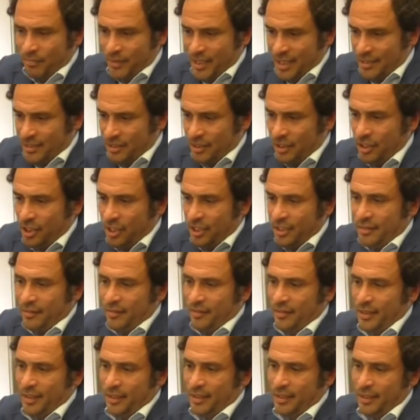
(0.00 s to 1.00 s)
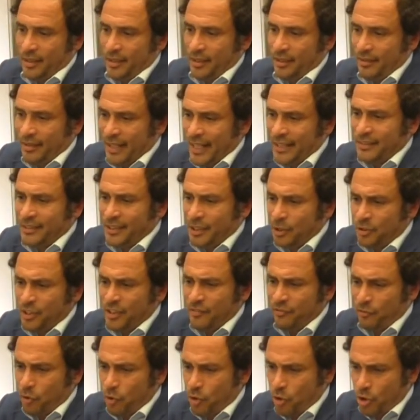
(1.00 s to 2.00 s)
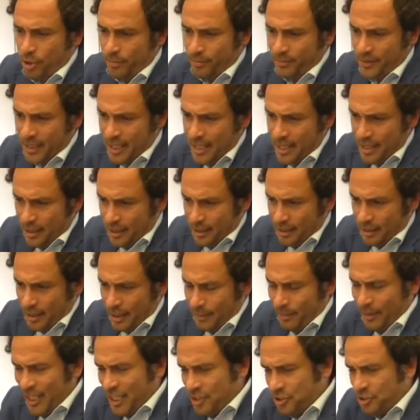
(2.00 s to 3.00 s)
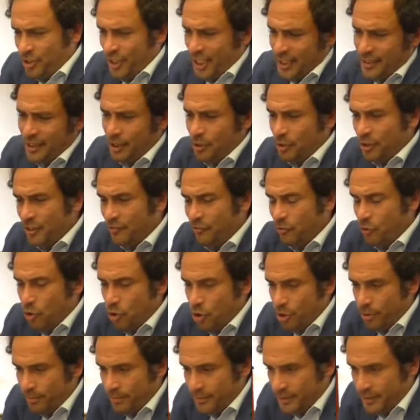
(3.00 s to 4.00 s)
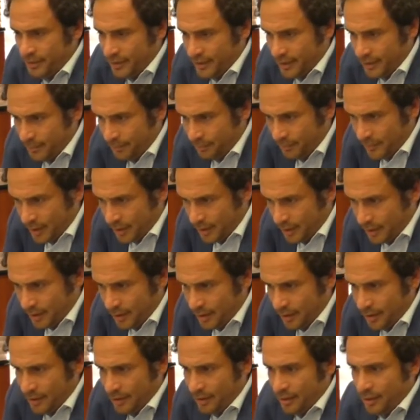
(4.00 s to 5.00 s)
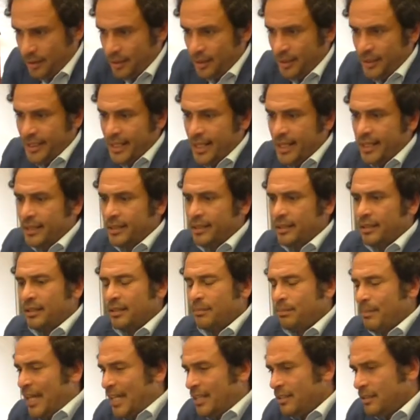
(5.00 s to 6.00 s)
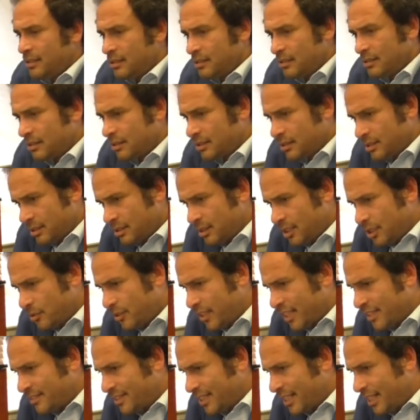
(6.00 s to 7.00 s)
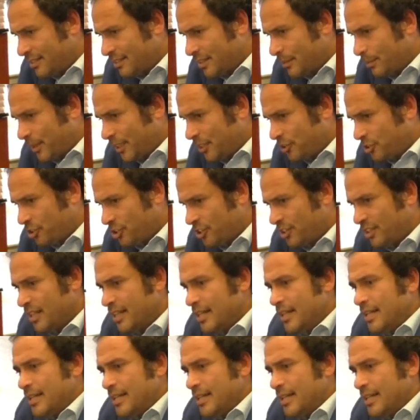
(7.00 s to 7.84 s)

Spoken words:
These are red uniformed, beige red uniformed young men you can see in the picture,